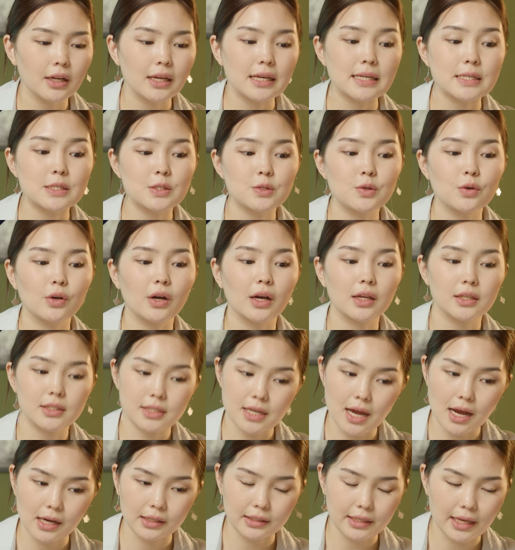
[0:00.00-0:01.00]
is to
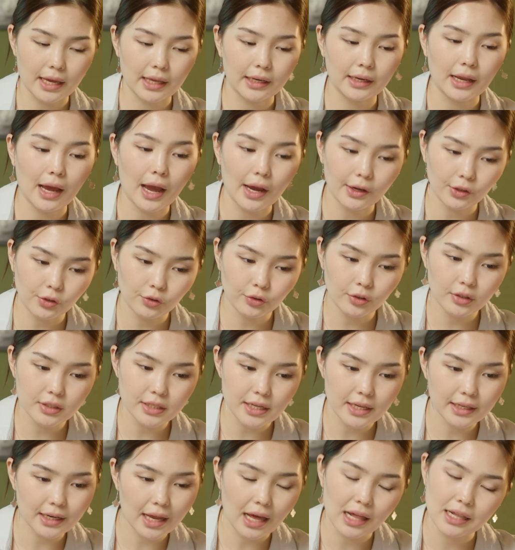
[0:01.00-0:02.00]
conduct an accurate
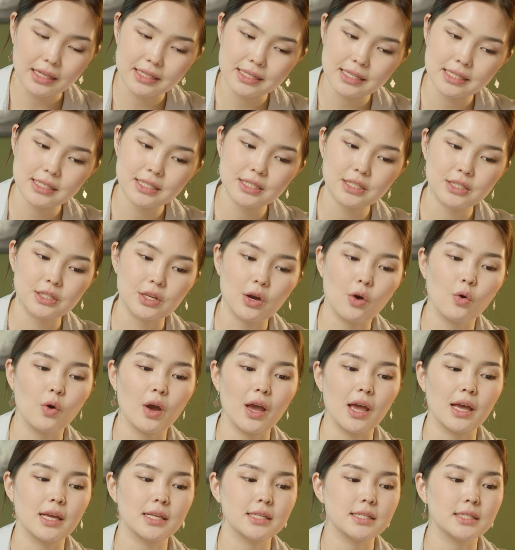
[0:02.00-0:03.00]
analysis so
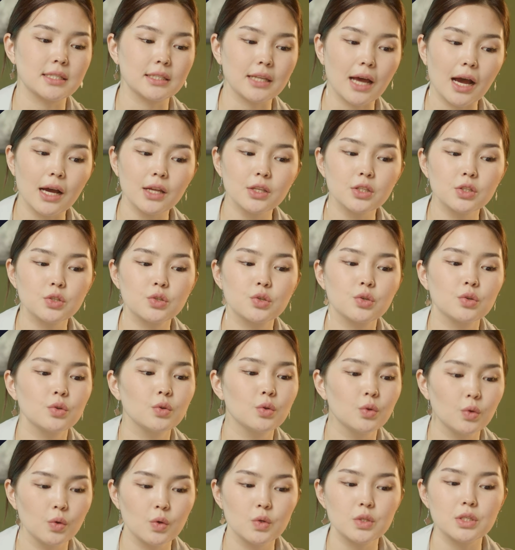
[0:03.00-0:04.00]
as not to
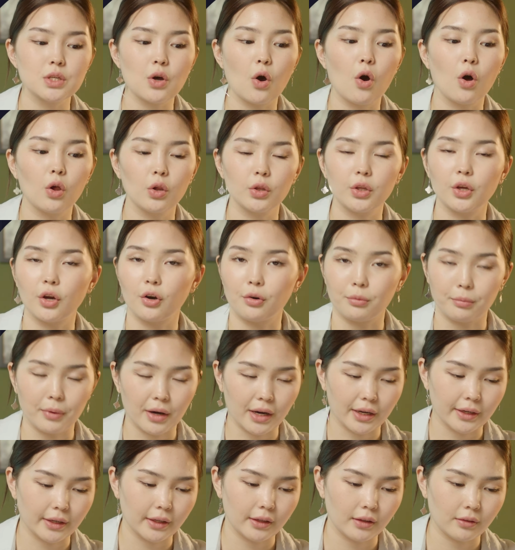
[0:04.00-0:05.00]
lose all your
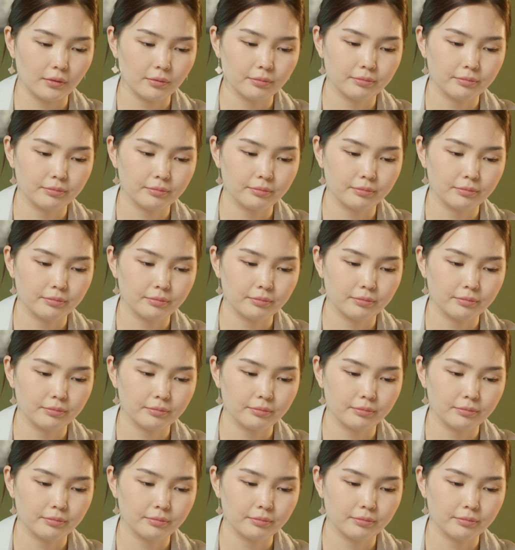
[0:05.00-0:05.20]
money.